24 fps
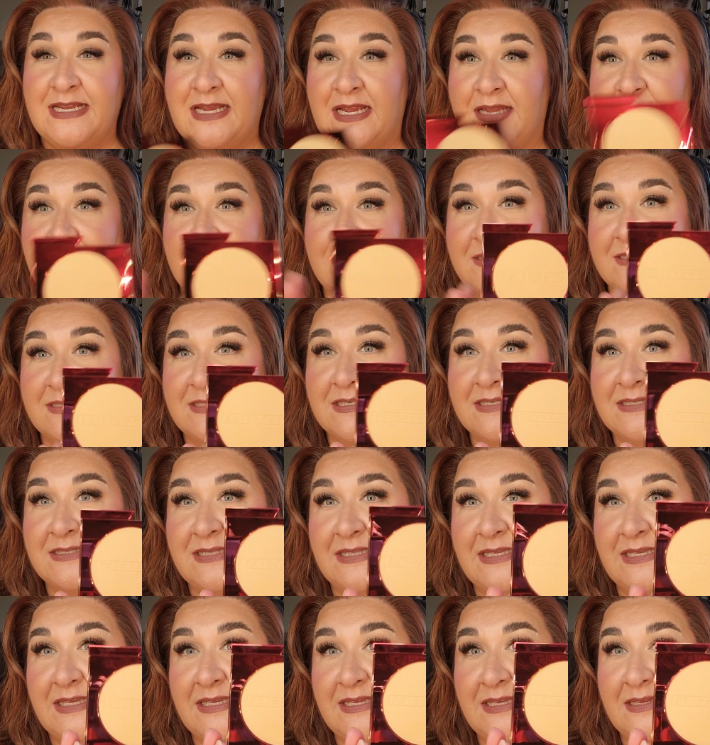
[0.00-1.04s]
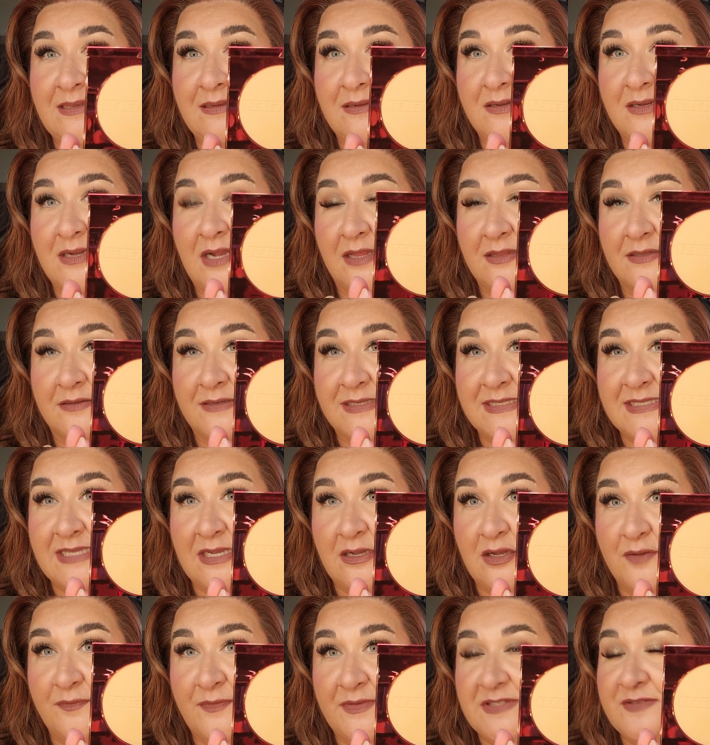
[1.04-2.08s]
And then this is the color
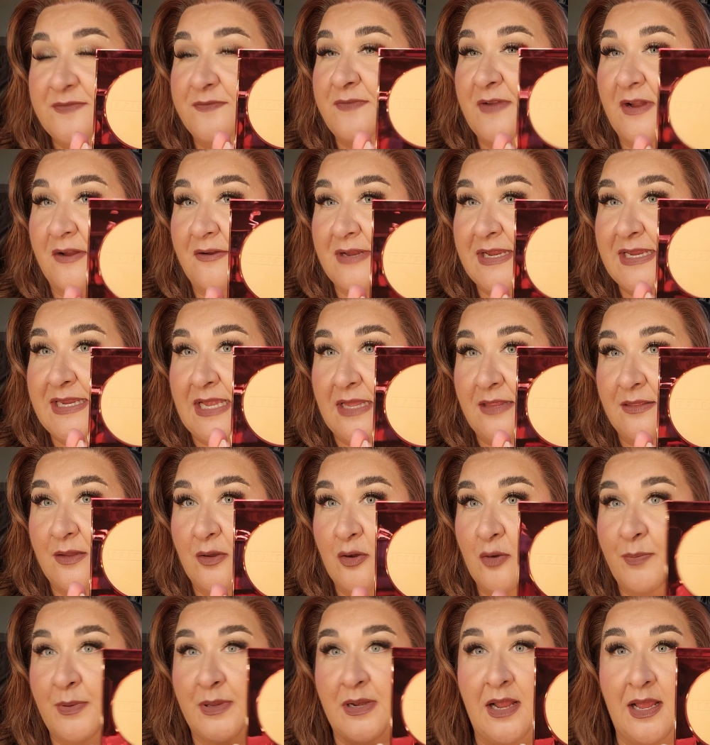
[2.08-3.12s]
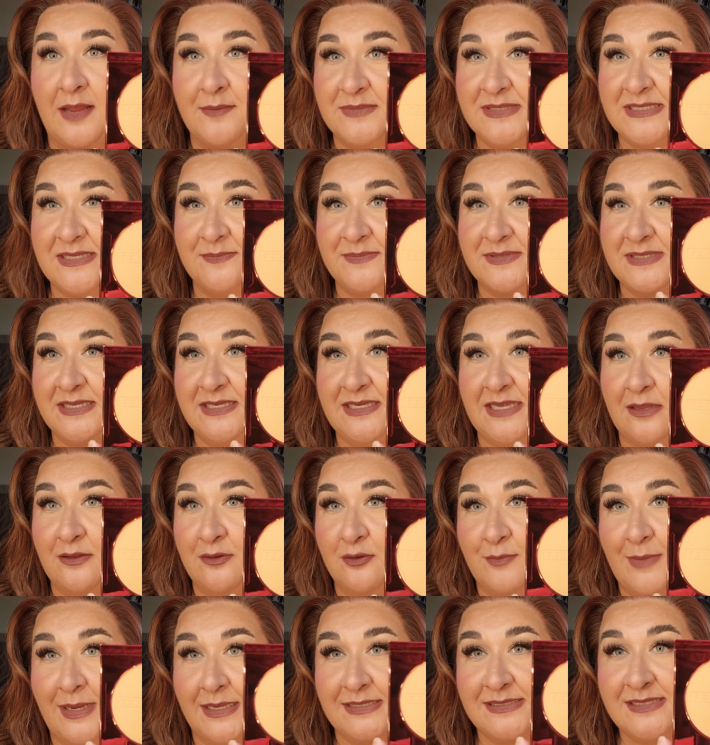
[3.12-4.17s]
itself. It's very yellow, but I'm Simpson
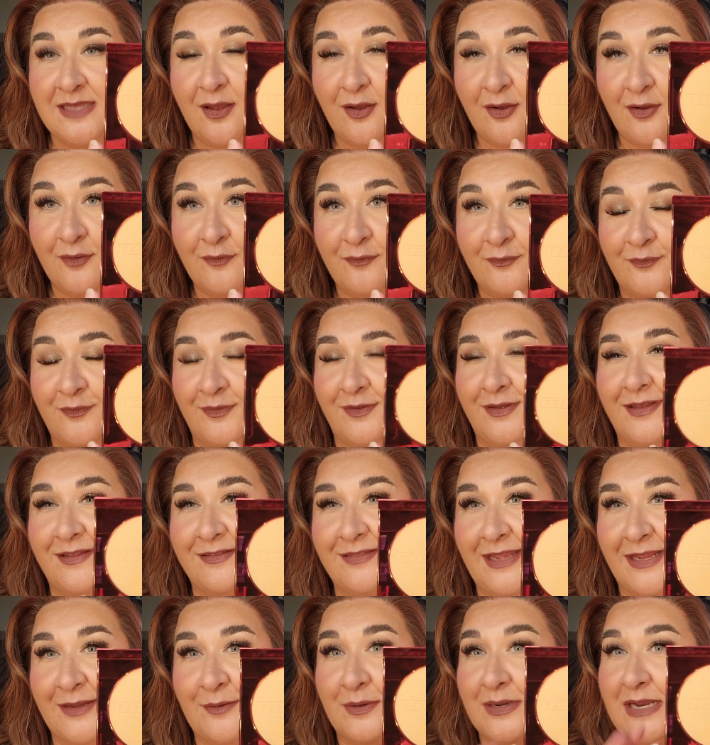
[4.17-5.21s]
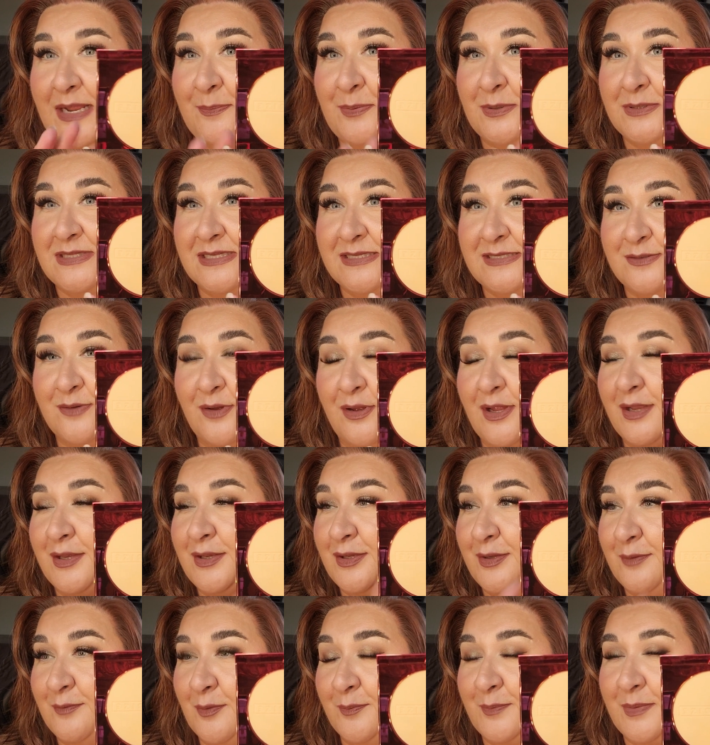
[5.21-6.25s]
yellow myself. like when I put this on,
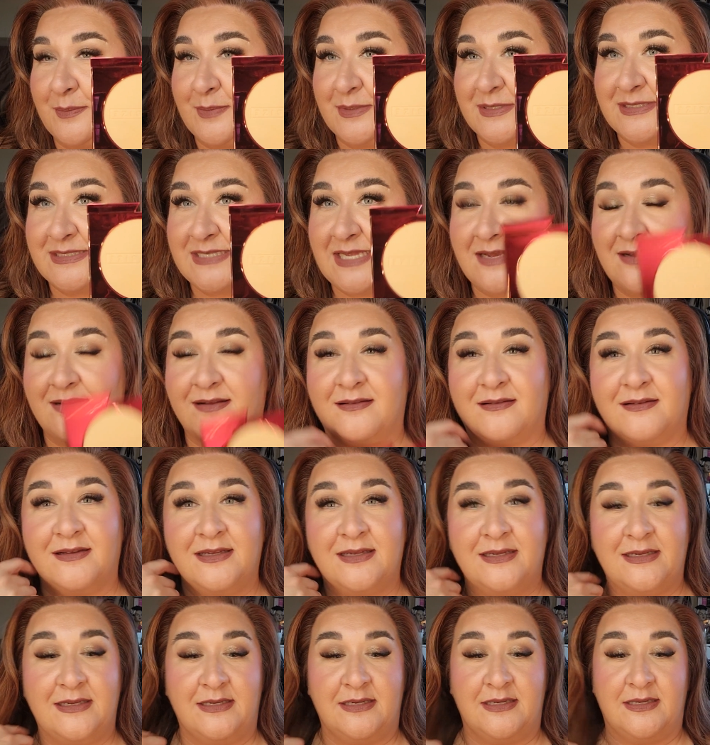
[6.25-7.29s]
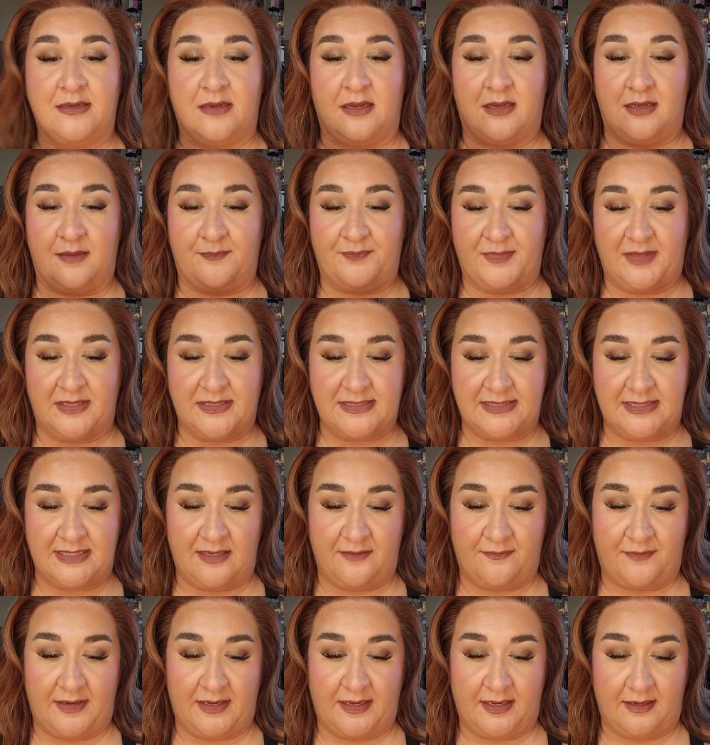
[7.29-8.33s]
you won't be able to tell. Um, let's see
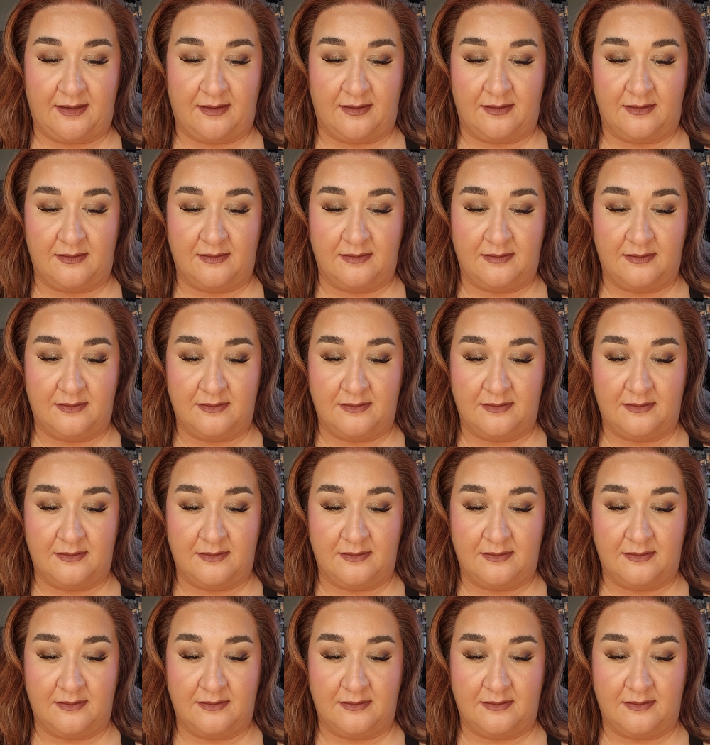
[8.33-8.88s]
if I can